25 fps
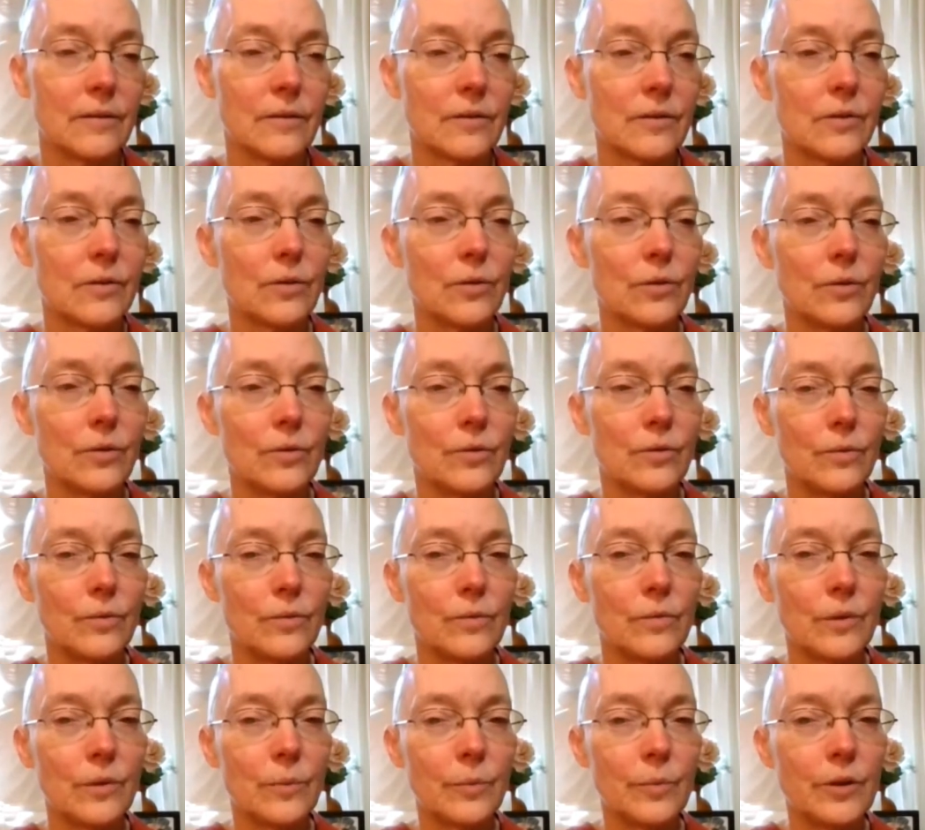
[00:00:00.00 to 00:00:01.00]
So
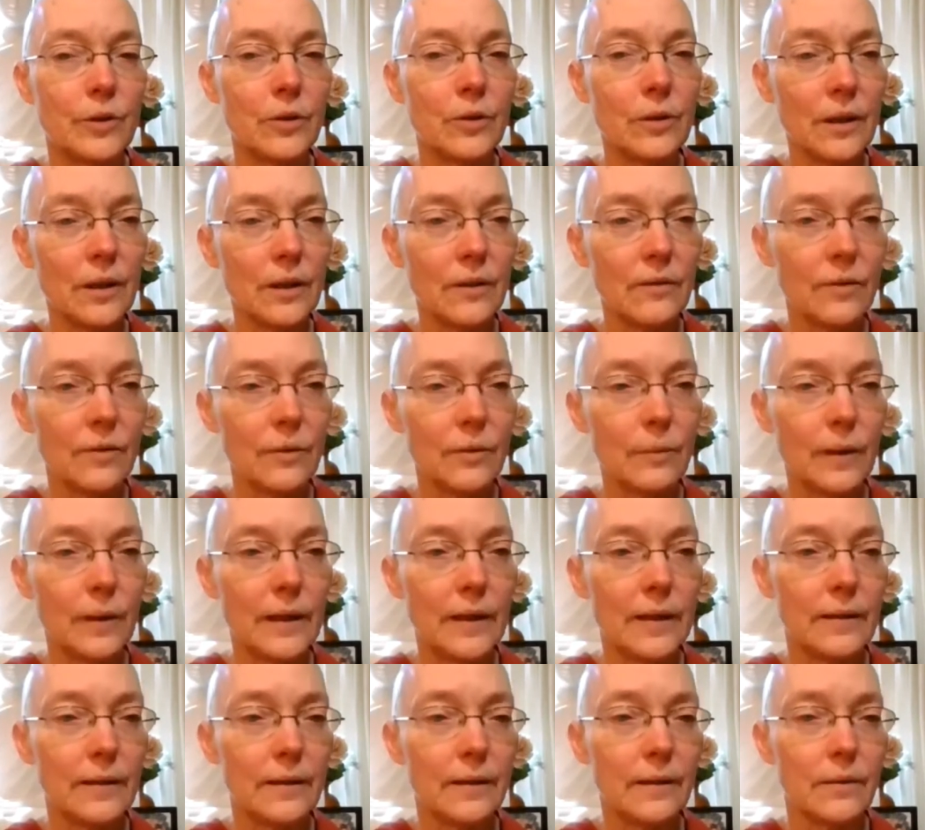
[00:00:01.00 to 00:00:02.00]
the purity of the
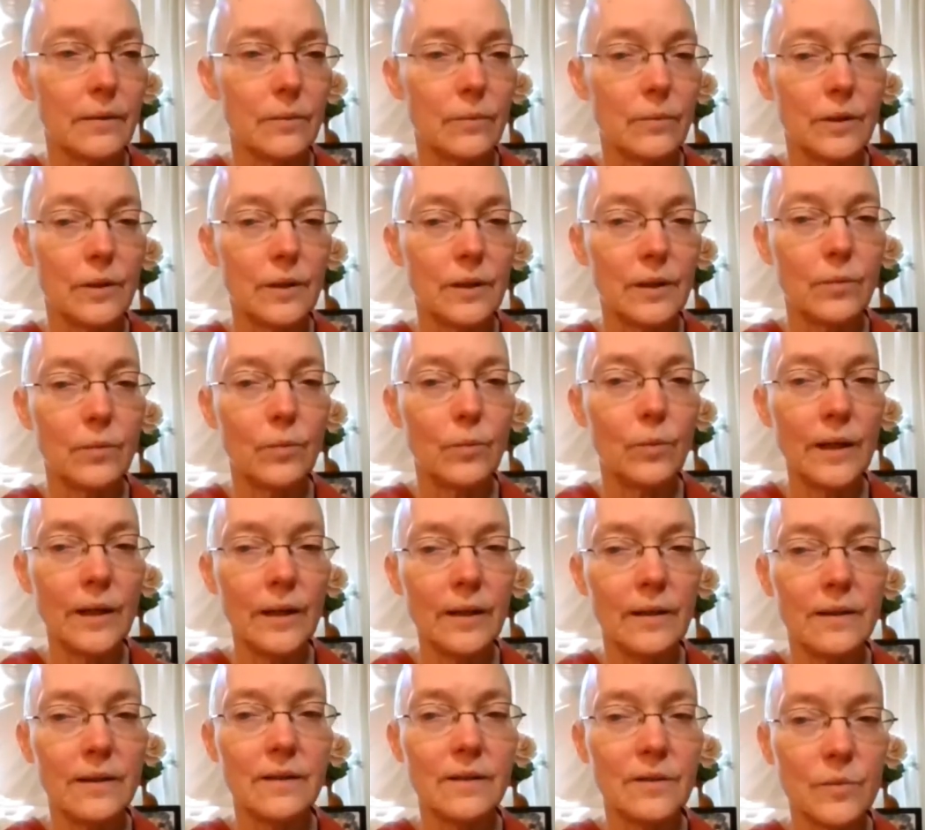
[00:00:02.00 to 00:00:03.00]
mind, really,
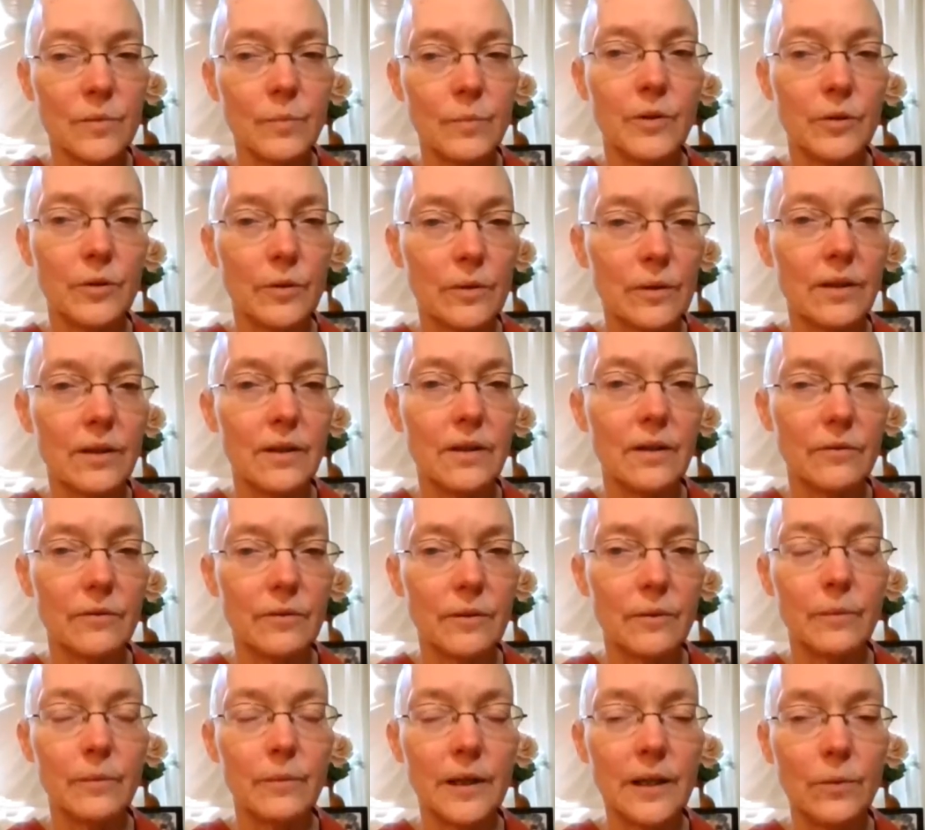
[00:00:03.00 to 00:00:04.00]
what is purity
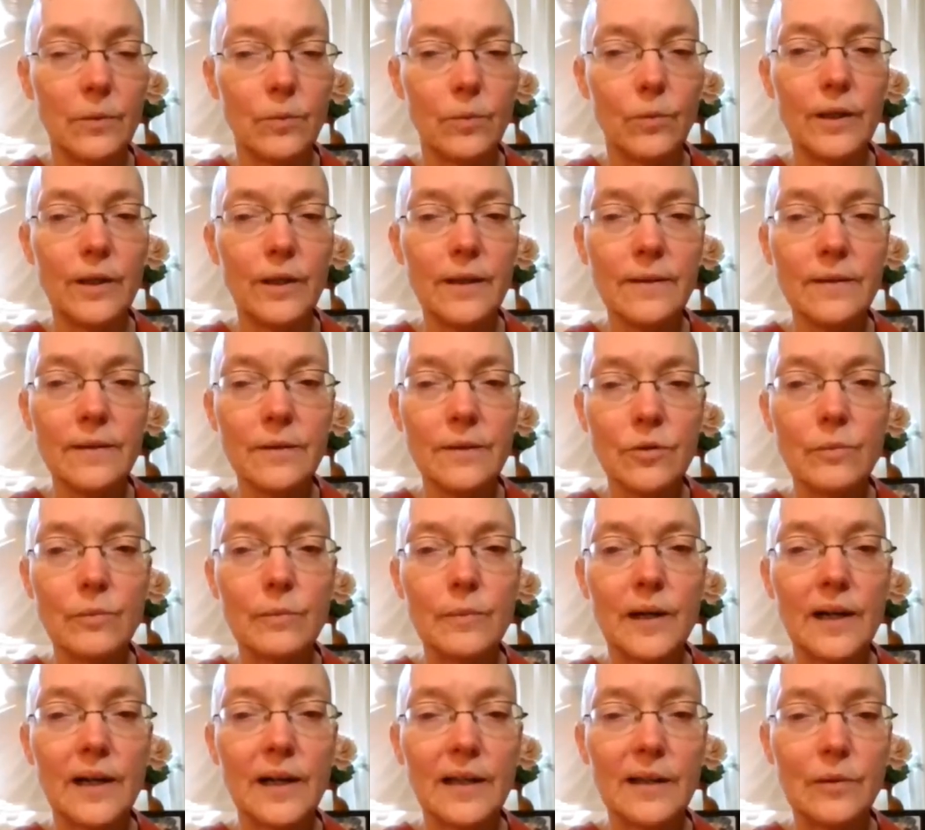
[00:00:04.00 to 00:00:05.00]
of the mind? When is
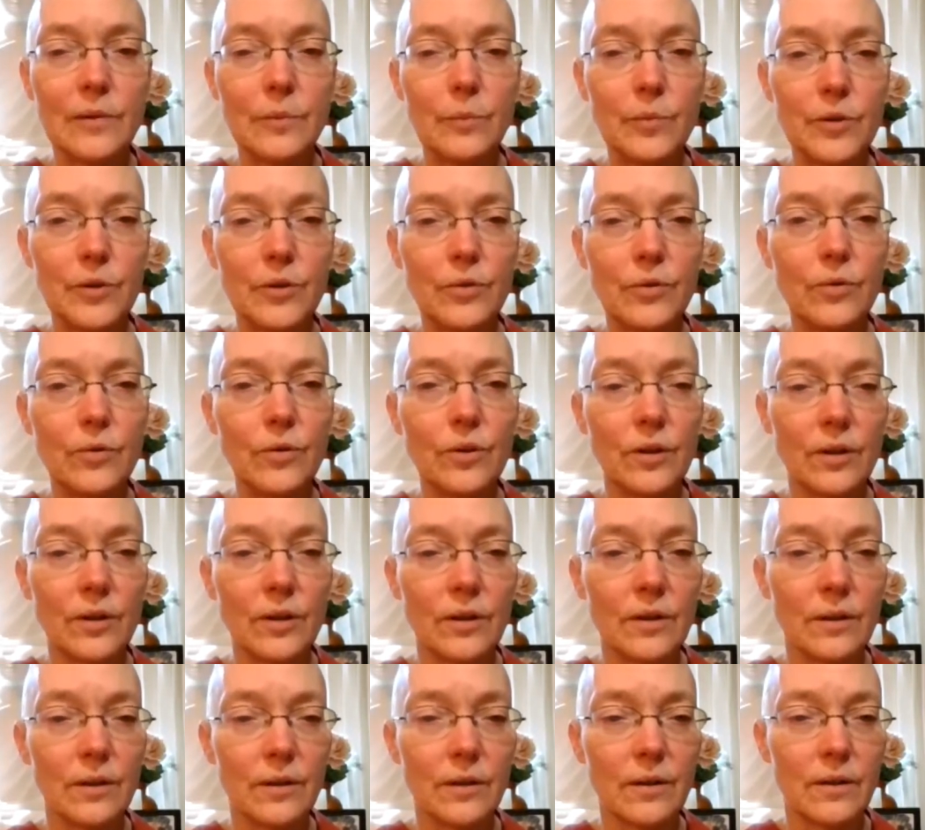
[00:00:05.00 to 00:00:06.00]
your mind
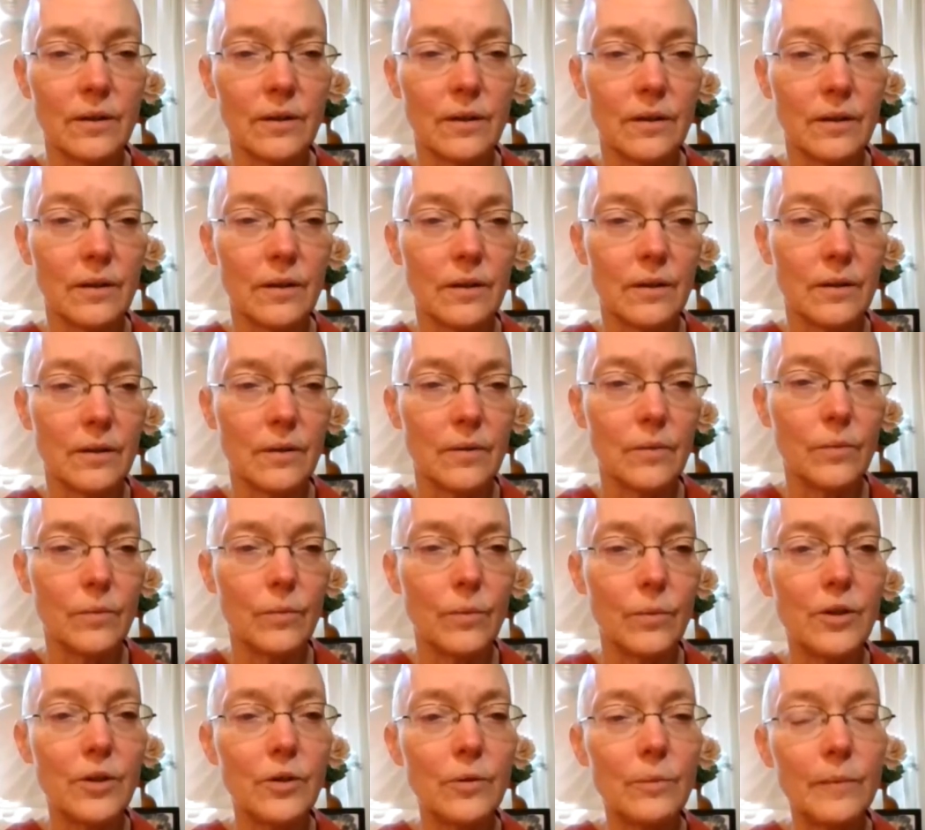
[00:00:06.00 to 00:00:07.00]
pure?
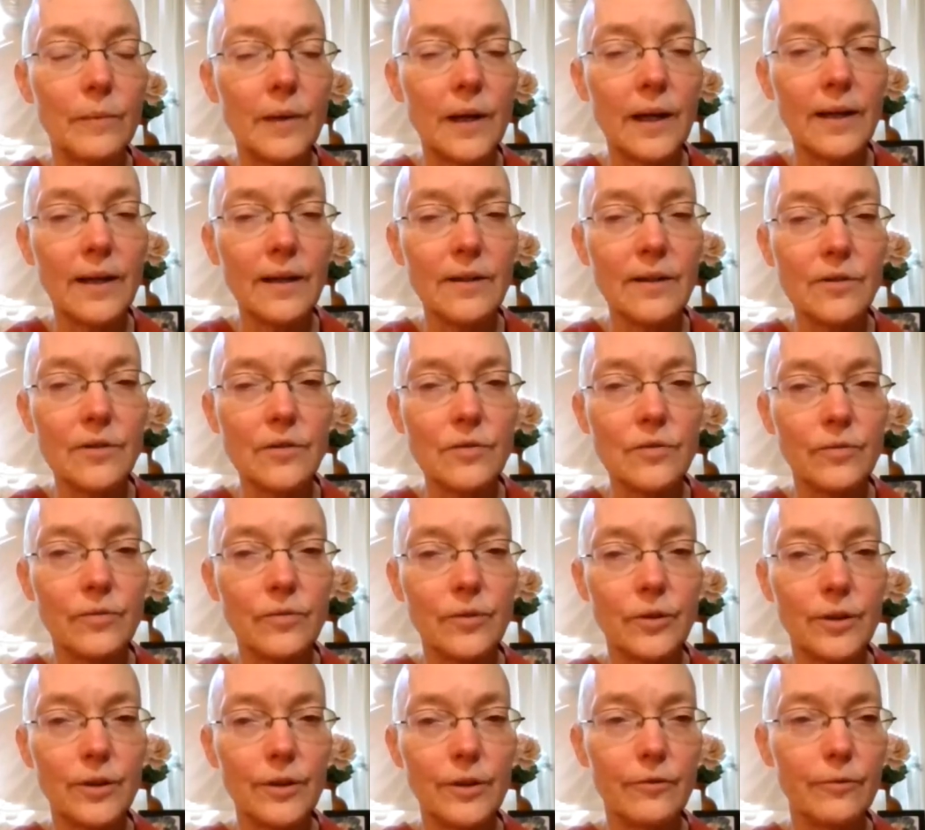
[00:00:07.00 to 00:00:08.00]
When your mind is
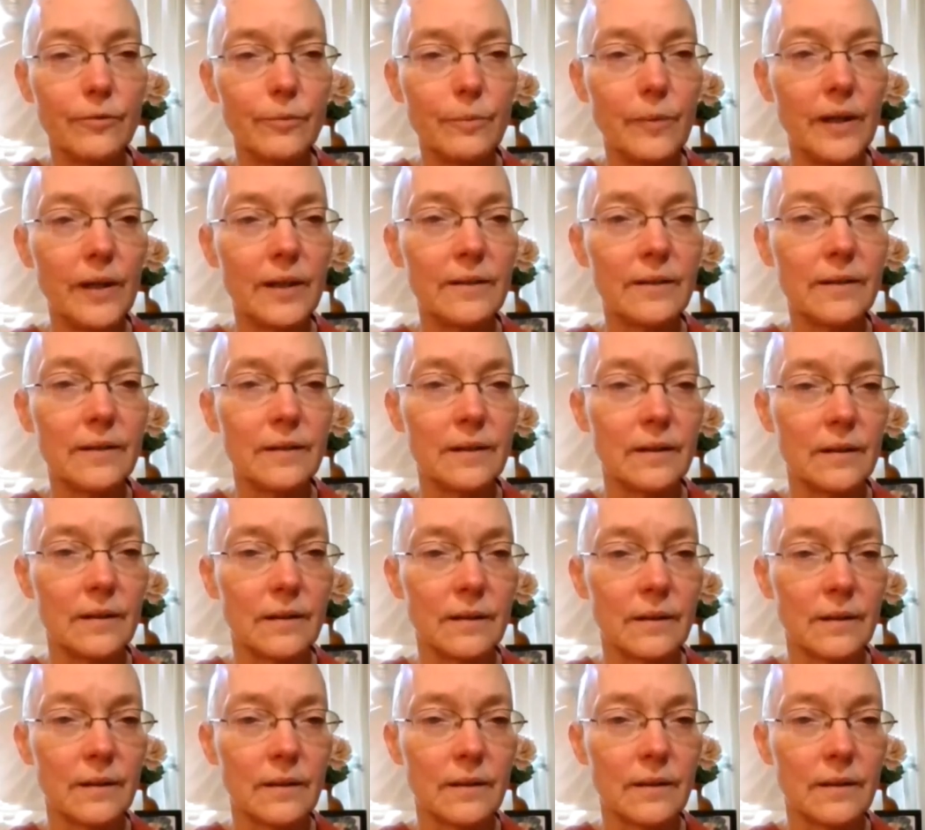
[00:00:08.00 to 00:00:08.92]
full of metta,